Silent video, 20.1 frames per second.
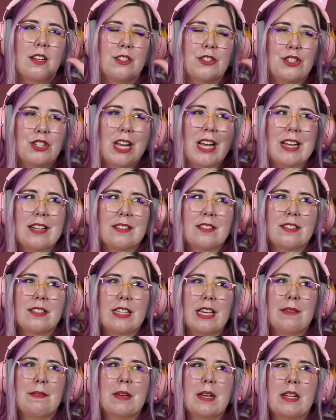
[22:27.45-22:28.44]
Jayce
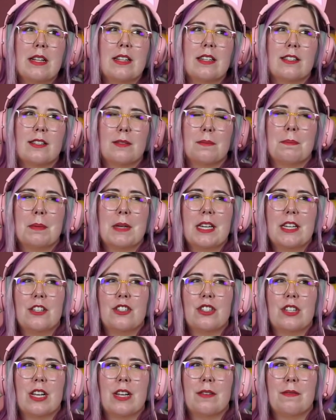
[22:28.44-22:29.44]
giving the
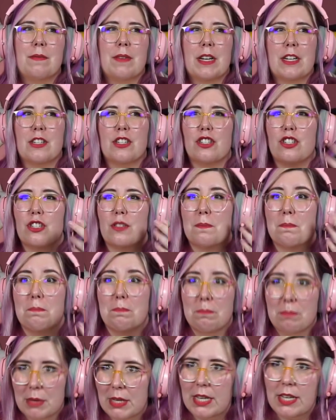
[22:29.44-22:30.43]
speech and Viktor just
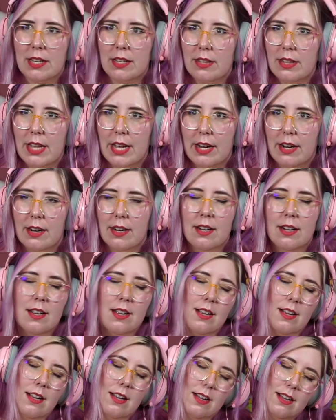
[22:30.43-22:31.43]
being there.
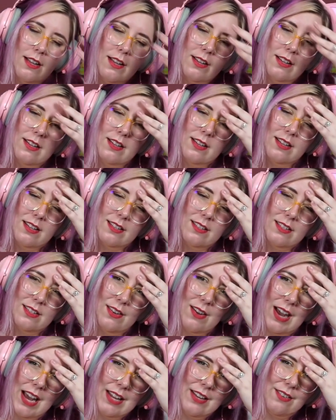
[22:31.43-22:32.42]

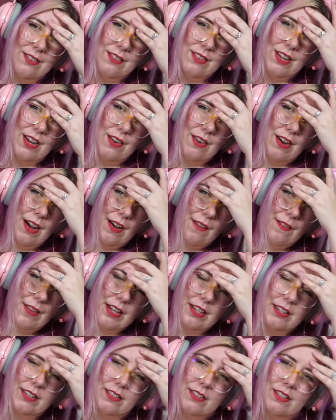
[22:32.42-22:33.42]
So I don't know how
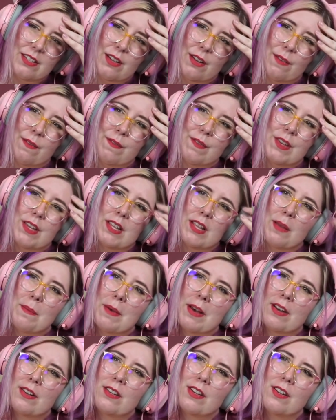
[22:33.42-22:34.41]
Victor's going to feel
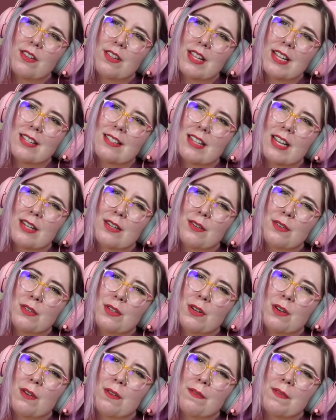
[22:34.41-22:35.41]
about all this. I don't
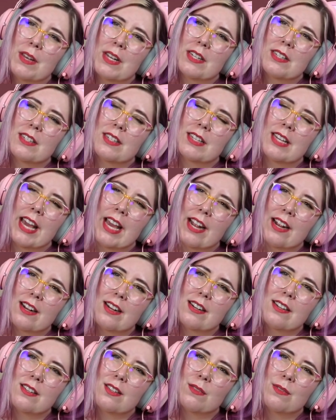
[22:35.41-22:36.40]
know if Viktor
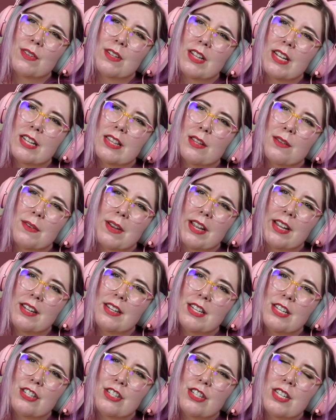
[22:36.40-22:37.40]
cares for, like, the
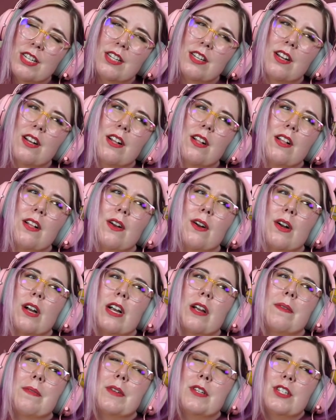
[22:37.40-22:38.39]
recognition,
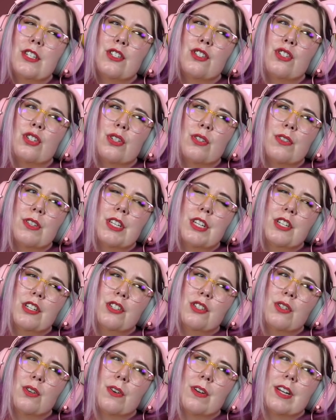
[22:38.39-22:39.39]
or if he just truly
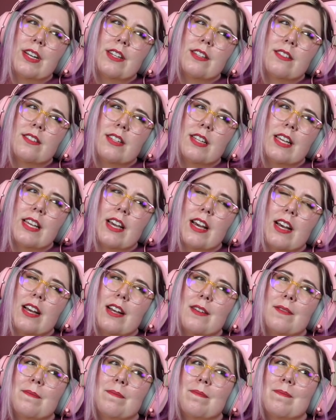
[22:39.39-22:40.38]
enjoys
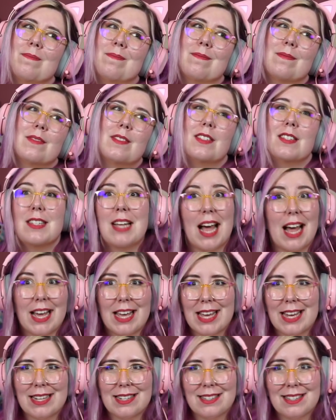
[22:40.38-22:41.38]
the
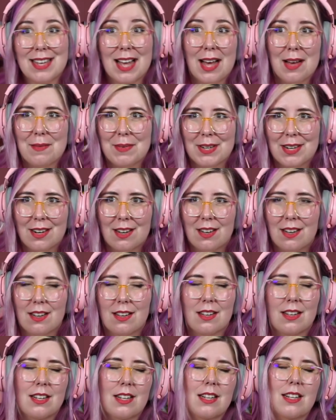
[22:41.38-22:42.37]
science of it
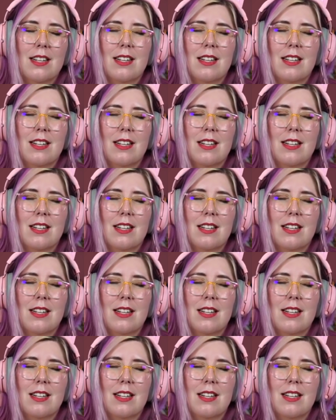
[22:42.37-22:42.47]
all.